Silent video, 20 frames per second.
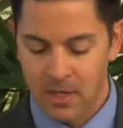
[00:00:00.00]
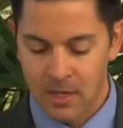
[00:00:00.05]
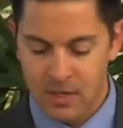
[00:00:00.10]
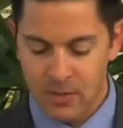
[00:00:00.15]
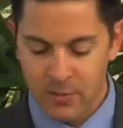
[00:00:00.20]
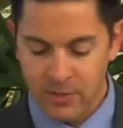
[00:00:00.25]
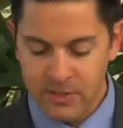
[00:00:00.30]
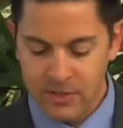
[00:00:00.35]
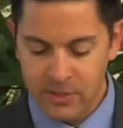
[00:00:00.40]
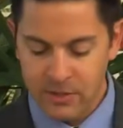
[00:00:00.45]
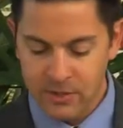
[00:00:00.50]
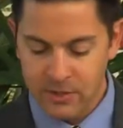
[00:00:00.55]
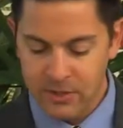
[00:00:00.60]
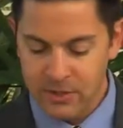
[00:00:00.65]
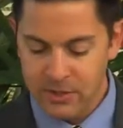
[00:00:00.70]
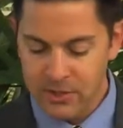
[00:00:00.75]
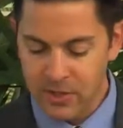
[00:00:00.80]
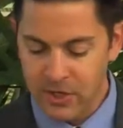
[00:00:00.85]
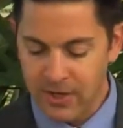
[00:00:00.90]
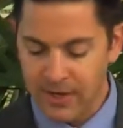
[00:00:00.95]

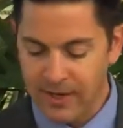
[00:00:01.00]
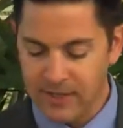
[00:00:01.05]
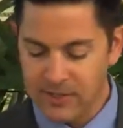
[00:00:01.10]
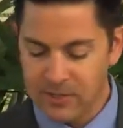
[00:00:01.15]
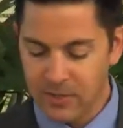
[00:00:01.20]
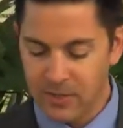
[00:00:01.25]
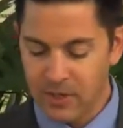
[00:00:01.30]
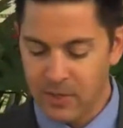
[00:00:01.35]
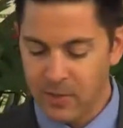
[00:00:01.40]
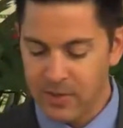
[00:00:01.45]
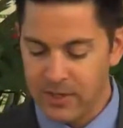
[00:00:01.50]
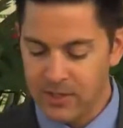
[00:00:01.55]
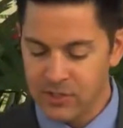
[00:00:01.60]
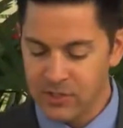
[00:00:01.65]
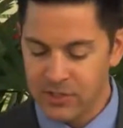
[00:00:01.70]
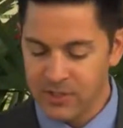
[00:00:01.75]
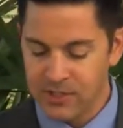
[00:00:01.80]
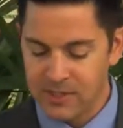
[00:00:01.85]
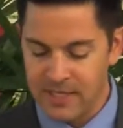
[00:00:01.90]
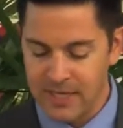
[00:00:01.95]
Researchers are answering
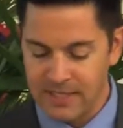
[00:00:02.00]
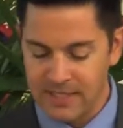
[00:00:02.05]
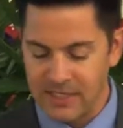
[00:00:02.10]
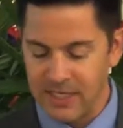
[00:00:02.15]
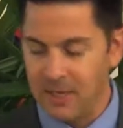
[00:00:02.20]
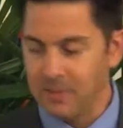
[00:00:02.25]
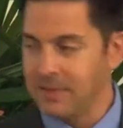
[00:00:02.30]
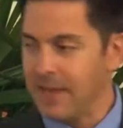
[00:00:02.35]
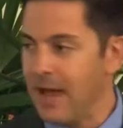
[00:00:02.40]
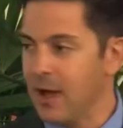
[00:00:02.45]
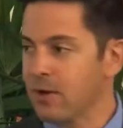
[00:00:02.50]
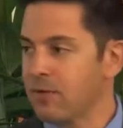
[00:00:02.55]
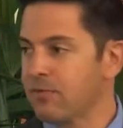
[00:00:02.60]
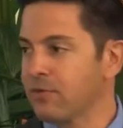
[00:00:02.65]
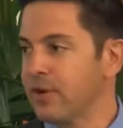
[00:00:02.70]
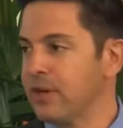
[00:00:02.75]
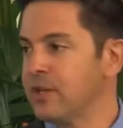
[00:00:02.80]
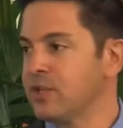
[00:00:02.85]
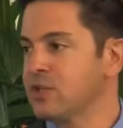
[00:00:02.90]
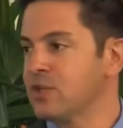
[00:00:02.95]
questions that seemed out of
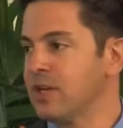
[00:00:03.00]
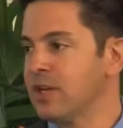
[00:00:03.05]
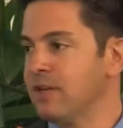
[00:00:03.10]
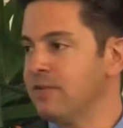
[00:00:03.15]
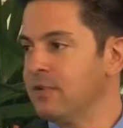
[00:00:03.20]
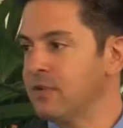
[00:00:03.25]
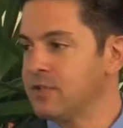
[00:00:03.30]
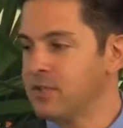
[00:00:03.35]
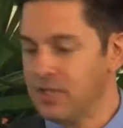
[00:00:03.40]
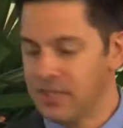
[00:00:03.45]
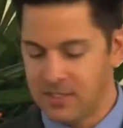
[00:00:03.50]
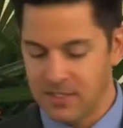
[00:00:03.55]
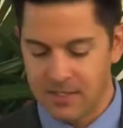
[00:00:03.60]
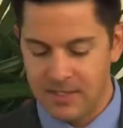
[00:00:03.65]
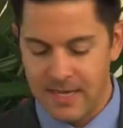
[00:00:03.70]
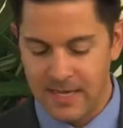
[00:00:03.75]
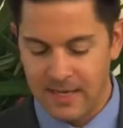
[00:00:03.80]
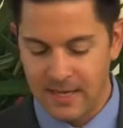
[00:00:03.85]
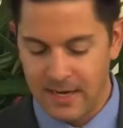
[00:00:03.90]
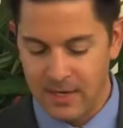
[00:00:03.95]
reach even just a
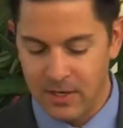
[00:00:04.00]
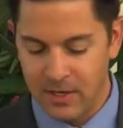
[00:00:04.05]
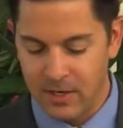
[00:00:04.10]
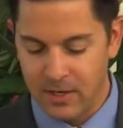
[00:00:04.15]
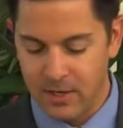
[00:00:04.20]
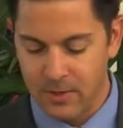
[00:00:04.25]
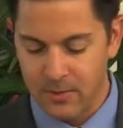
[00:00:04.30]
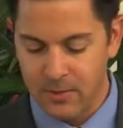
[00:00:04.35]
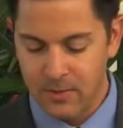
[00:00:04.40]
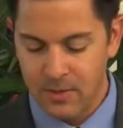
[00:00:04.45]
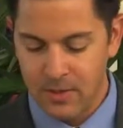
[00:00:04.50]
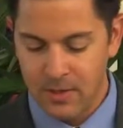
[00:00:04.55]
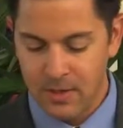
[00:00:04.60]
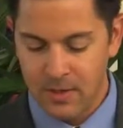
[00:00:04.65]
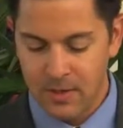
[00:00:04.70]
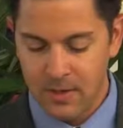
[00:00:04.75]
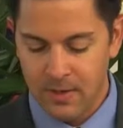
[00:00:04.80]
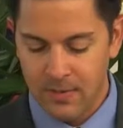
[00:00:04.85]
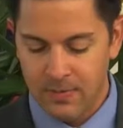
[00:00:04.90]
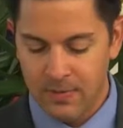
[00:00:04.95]
decade ago.
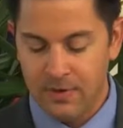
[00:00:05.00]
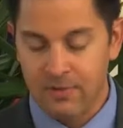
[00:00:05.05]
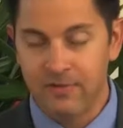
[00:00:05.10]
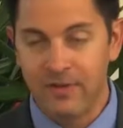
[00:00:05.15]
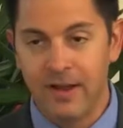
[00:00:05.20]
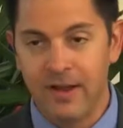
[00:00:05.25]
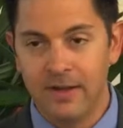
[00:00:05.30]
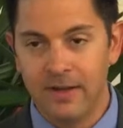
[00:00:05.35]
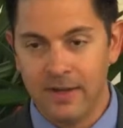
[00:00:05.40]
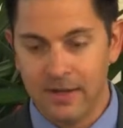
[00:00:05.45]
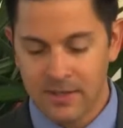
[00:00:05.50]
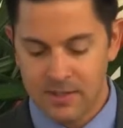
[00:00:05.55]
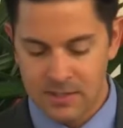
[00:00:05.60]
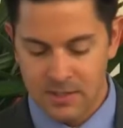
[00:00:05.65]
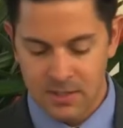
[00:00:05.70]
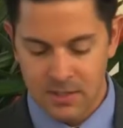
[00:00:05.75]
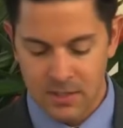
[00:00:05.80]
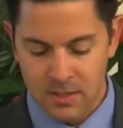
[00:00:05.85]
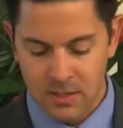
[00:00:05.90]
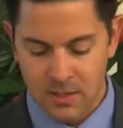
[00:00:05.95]
Their findings
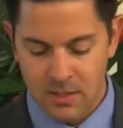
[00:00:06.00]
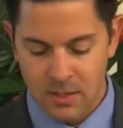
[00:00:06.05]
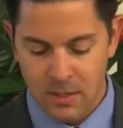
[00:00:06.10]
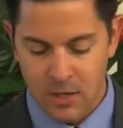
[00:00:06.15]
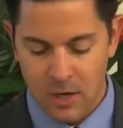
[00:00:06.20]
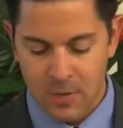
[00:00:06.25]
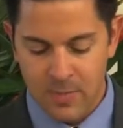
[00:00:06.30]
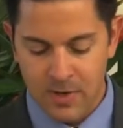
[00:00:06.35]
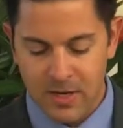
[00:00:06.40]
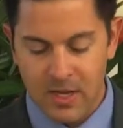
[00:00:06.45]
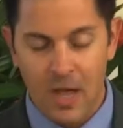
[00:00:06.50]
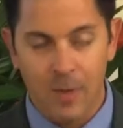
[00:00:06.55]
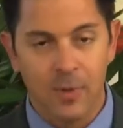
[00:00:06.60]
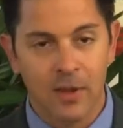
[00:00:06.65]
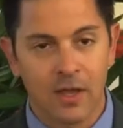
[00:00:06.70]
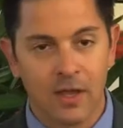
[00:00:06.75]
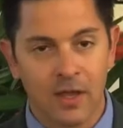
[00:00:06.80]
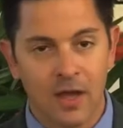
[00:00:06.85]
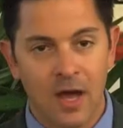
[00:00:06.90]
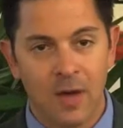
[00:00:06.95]
are becoming
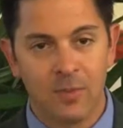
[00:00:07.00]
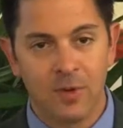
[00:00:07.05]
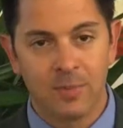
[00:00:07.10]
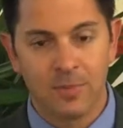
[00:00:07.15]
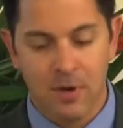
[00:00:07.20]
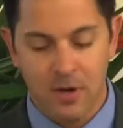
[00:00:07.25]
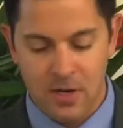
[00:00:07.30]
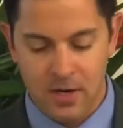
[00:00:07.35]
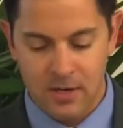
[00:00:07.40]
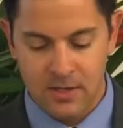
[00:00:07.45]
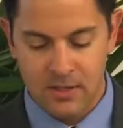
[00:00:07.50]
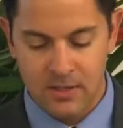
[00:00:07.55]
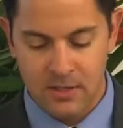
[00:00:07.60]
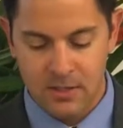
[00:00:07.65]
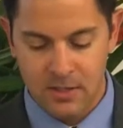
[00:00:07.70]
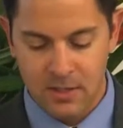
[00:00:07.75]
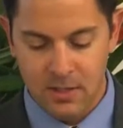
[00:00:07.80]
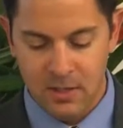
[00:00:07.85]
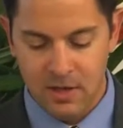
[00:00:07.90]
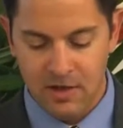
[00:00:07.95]
a common part
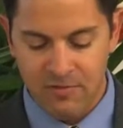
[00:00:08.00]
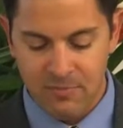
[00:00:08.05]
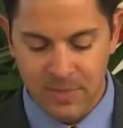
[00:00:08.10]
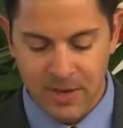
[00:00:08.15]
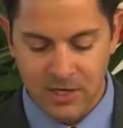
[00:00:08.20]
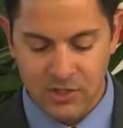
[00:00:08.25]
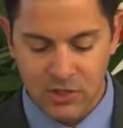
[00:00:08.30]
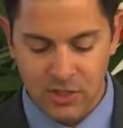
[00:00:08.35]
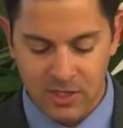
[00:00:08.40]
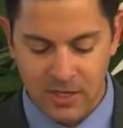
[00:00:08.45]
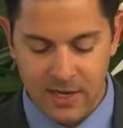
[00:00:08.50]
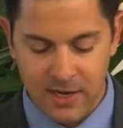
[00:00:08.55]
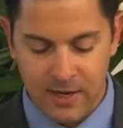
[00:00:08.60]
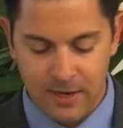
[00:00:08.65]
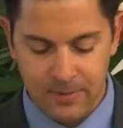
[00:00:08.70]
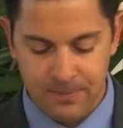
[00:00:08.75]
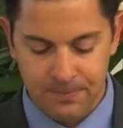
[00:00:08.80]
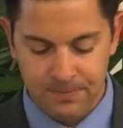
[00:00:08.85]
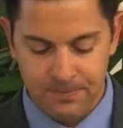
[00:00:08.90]
of patient care.